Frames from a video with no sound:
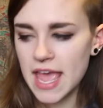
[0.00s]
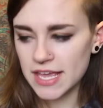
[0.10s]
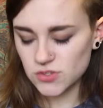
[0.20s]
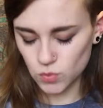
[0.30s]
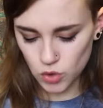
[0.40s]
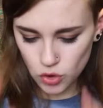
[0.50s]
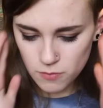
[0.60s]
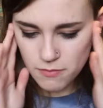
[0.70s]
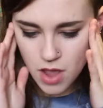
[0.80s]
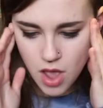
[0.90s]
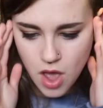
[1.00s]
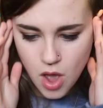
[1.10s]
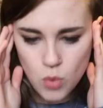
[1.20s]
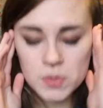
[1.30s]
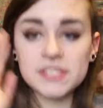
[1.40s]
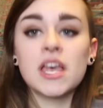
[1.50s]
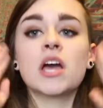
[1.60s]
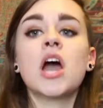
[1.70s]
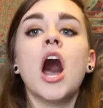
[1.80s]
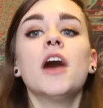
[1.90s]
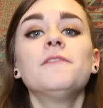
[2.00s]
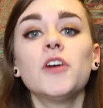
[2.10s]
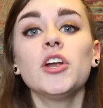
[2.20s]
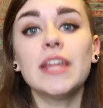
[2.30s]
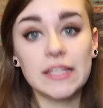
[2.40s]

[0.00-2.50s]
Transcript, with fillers: His room was covered